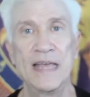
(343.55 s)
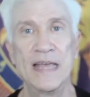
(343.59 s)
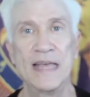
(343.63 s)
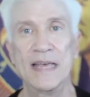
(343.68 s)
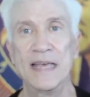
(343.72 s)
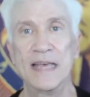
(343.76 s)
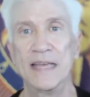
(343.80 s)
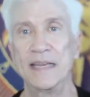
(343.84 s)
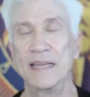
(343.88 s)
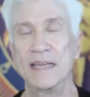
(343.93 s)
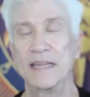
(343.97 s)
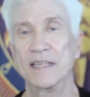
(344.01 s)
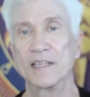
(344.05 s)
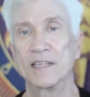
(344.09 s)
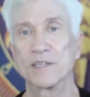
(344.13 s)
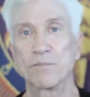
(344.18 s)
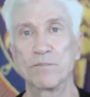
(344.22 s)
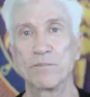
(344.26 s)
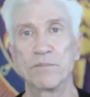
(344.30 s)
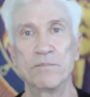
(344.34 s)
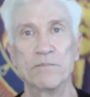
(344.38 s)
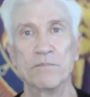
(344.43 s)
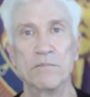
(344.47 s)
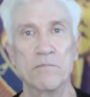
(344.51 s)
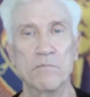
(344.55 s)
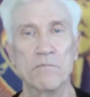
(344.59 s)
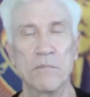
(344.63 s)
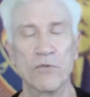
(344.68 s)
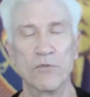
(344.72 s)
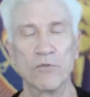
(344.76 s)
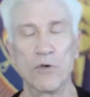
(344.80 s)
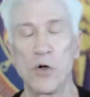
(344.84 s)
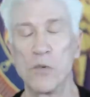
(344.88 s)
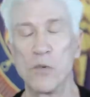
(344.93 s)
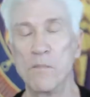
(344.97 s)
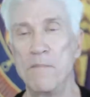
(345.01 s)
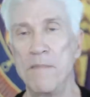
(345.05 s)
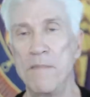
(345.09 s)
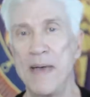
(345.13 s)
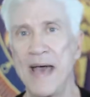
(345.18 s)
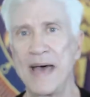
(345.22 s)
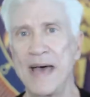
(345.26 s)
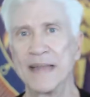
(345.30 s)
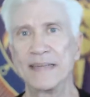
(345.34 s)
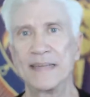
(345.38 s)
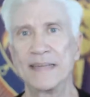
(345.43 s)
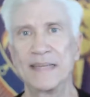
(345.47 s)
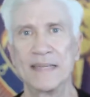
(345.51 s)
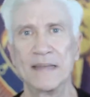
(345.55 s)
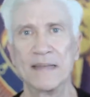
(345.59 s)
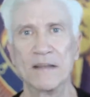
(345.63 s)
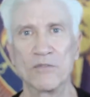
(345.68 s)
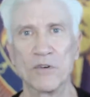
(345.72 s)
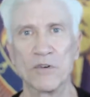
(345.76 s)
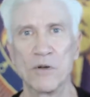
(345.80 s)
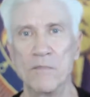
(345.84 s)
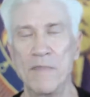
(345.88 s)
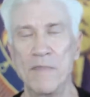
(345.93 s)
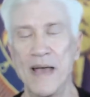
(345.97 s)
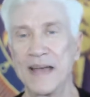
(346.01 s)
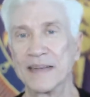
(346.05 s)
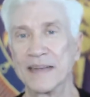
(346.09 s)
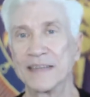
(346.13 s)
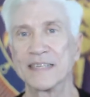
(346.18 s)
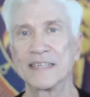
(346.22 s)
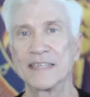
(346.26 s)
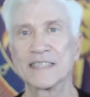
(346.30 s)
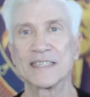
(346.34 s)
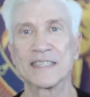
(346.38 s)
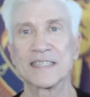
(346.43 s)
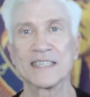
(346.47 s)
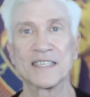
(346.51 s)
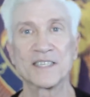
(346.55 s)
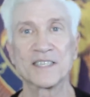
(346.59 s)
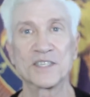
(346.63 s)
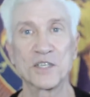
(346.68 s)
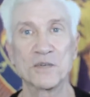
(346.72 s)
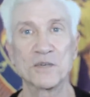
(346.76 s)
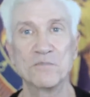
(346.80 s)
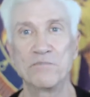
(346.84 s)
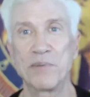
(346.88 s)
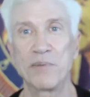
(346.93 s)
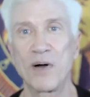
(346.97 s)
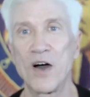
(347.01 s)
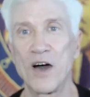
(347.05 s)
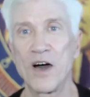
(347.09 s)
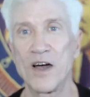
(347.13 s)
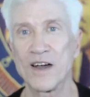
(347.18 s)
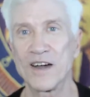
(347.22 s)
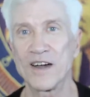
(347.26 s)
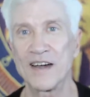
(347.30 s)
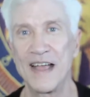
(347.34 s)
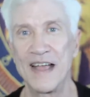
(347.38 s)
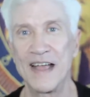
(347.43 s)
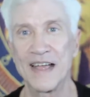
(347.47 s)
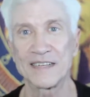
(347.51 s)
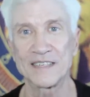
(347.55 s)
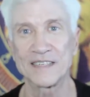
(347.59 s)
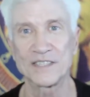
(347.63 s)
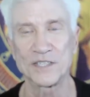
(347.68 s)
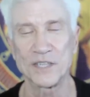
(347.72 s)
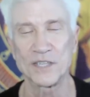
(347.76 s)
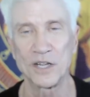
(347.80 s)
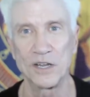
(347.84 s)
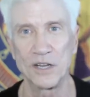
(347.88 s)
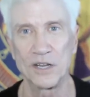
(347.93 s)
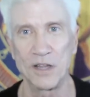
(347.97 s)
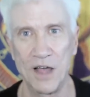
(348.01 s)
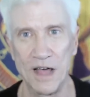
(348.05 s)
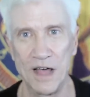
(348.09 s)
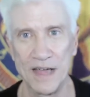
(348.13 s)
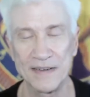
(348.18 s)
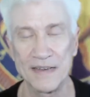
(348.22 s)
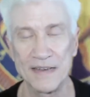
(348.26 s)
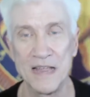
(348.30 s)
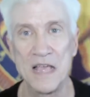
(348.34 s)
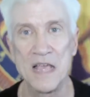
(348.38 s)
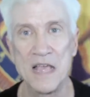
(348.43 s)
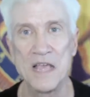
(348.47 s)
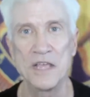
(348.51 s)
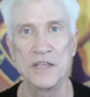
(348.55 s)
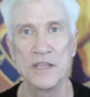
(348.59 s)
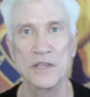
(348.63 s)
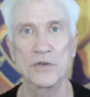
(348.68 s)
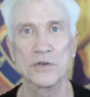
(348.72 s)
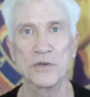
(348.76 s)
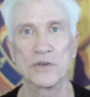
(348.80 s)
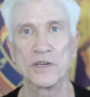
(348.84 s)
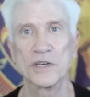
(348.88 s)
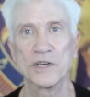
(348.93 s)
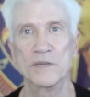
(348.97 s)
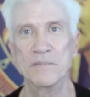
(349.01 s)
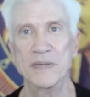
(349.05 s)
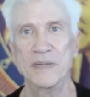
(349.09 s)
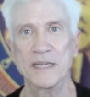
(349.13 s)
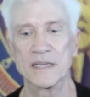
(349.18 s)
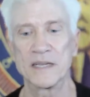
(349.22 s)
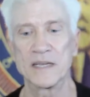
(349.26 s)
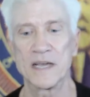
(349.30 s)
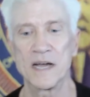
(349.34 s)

it is romanticism par excellence. You could be